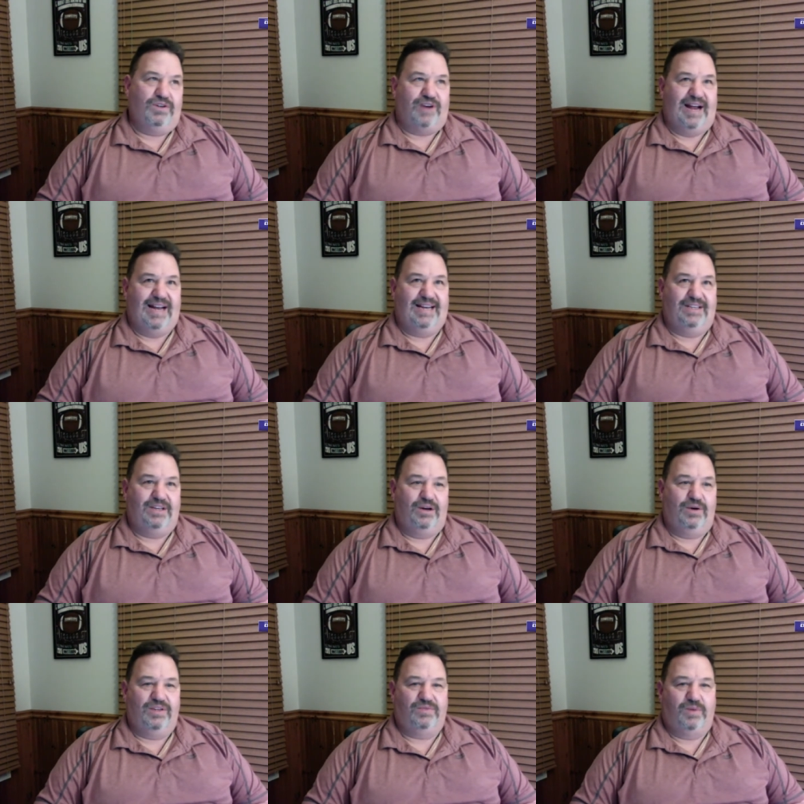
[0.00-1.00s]
trying to
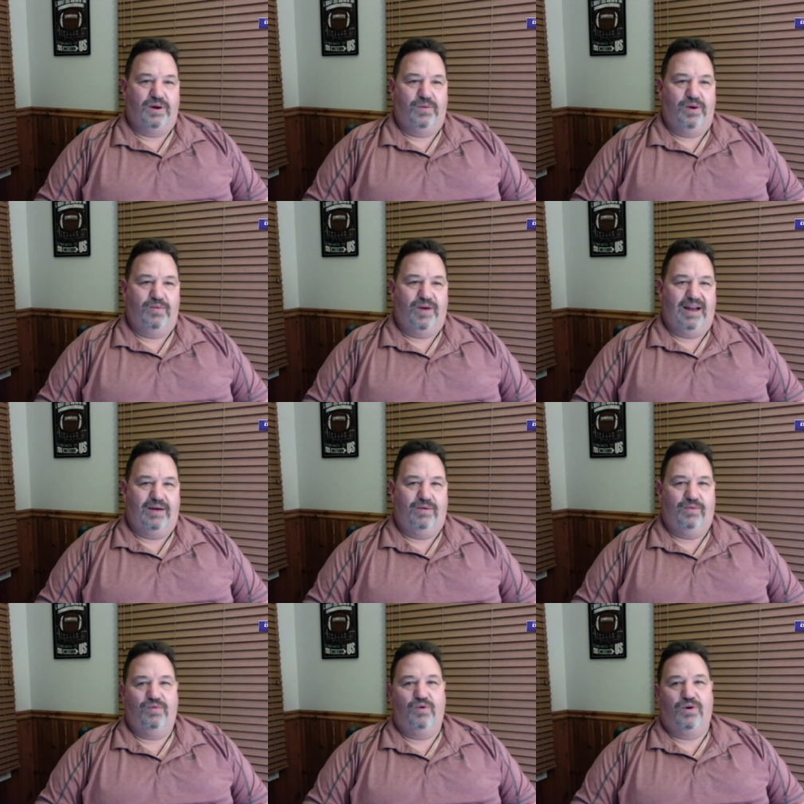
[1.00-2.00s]
do is we want
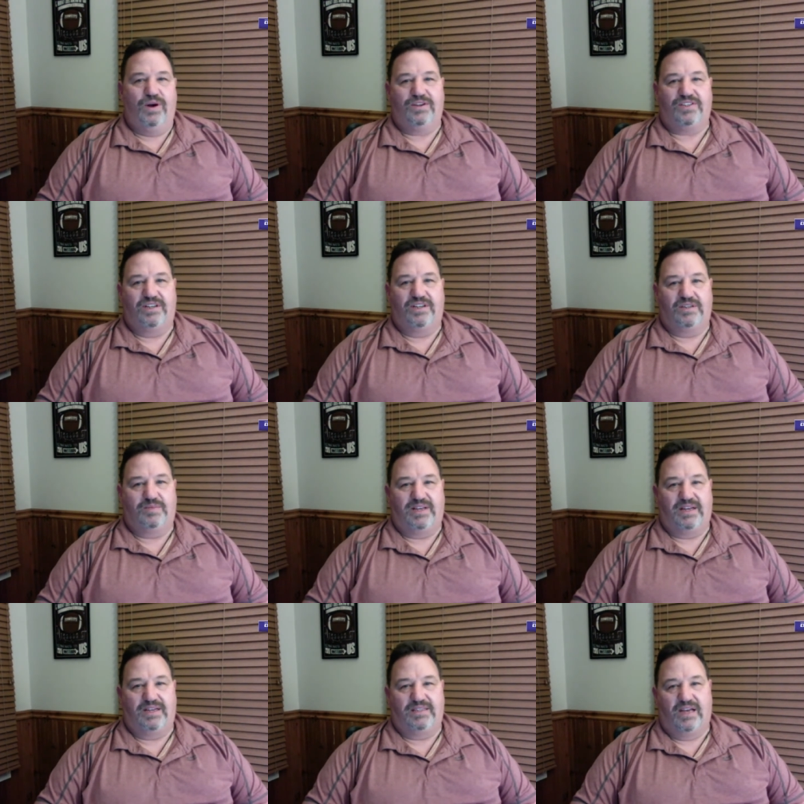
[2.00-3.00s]
to reward our seniors
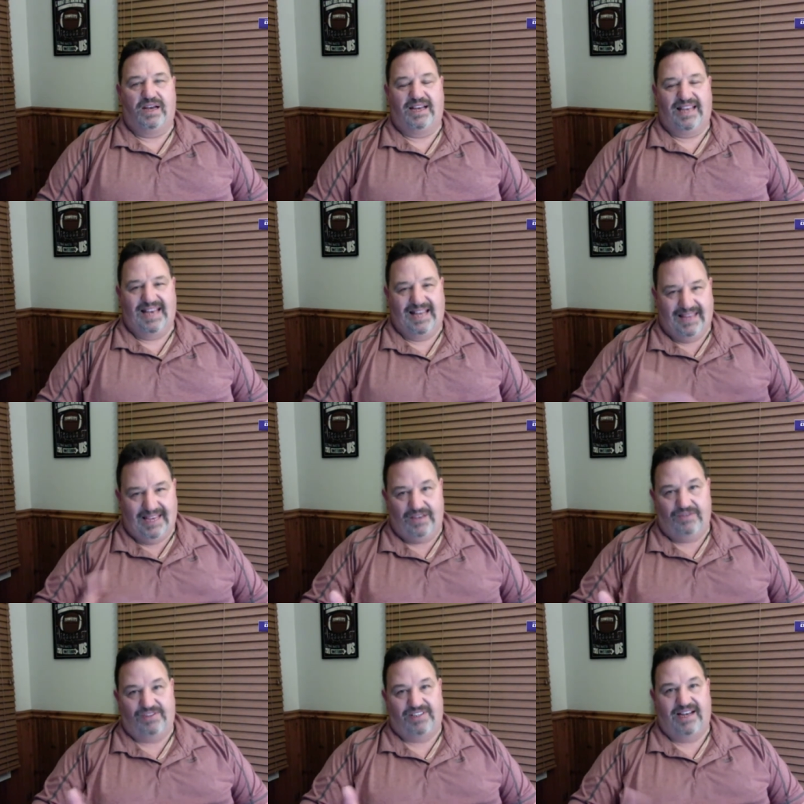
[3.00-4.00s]
because, again, like
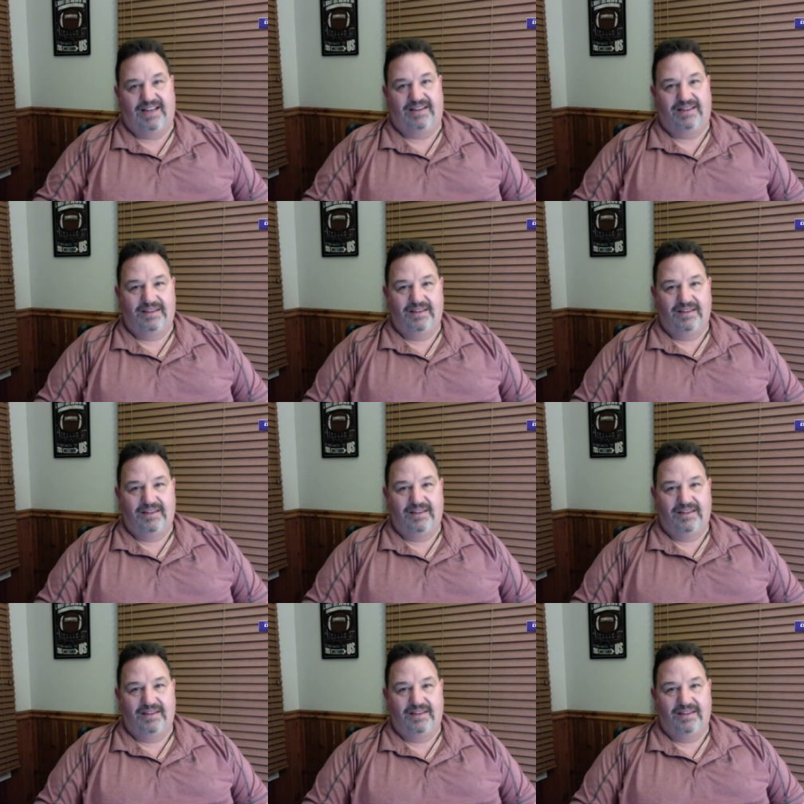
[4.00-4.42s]
you said,